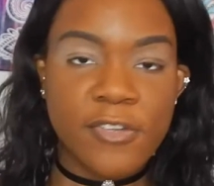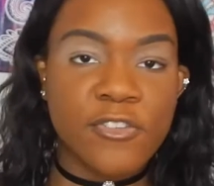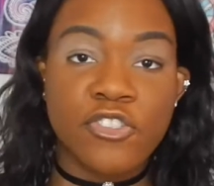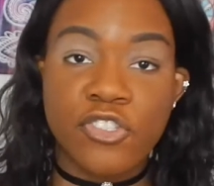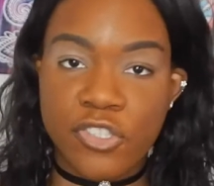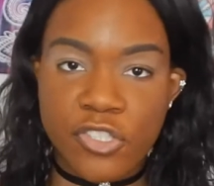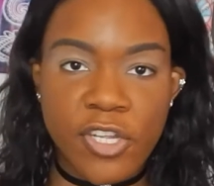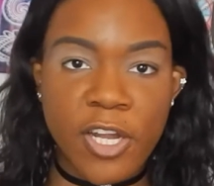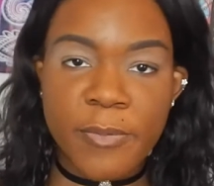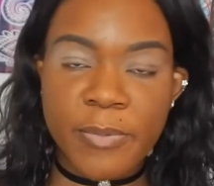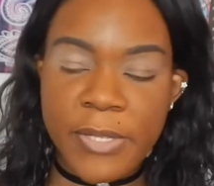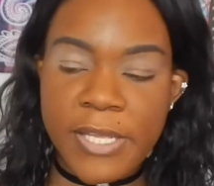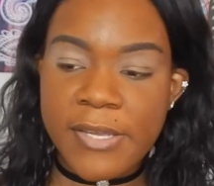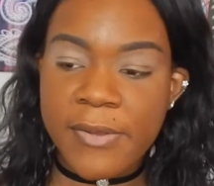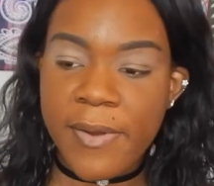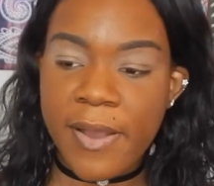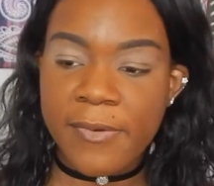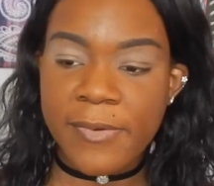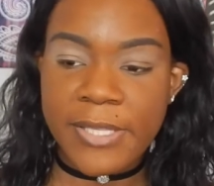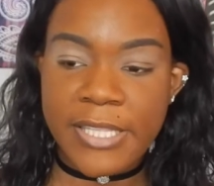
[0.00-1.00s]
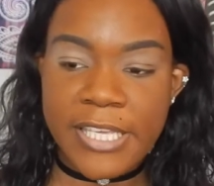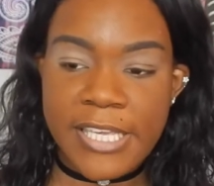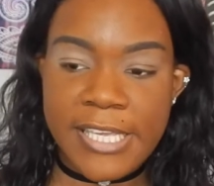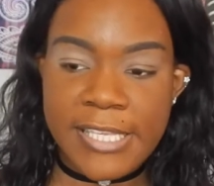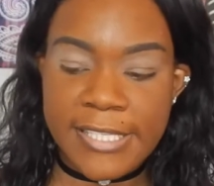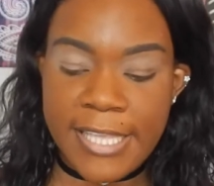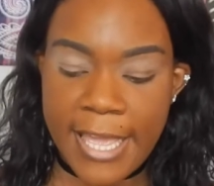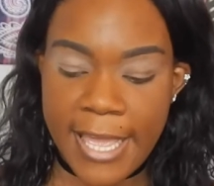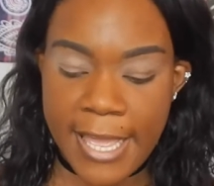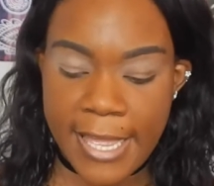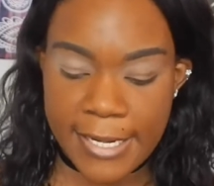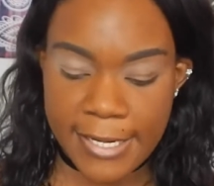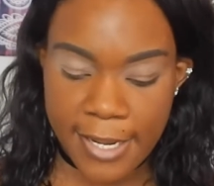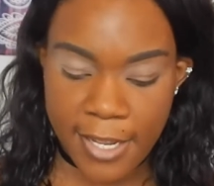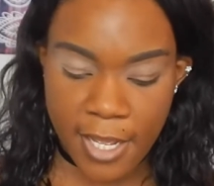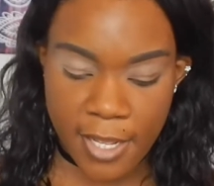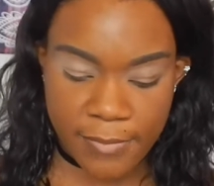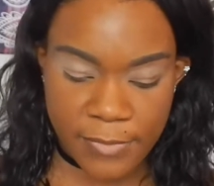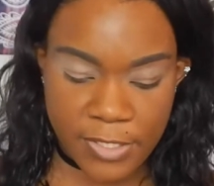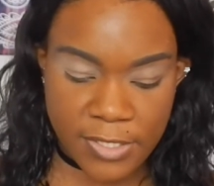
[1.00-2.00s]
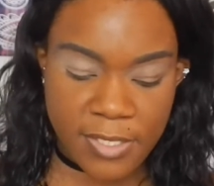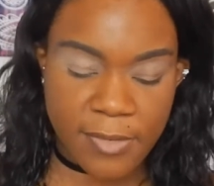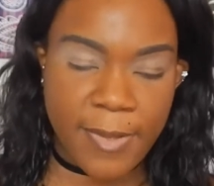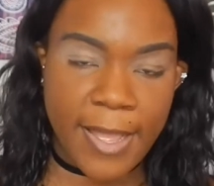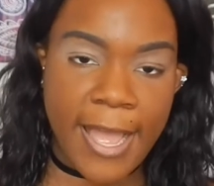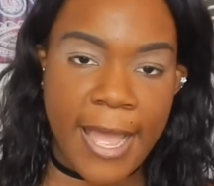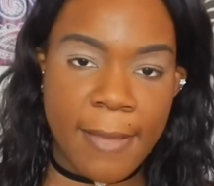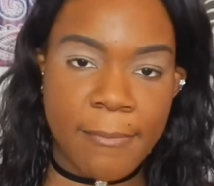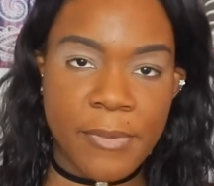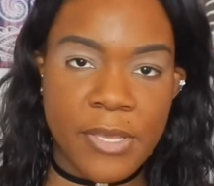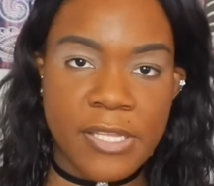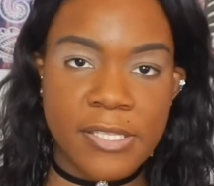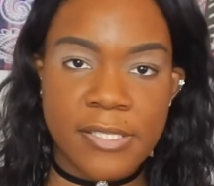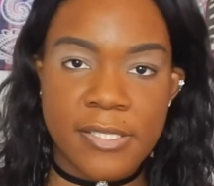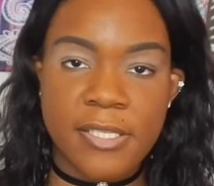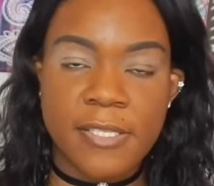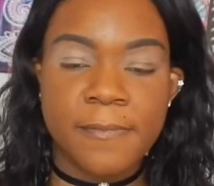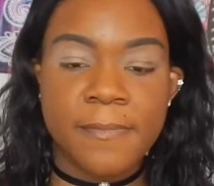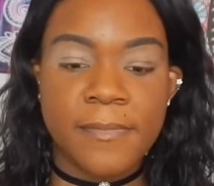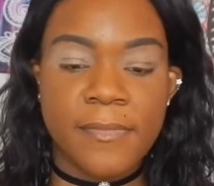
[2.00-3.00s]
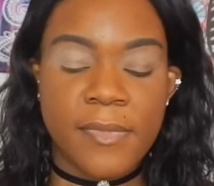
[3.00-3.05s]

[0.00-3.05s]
playing around with these and see what happens.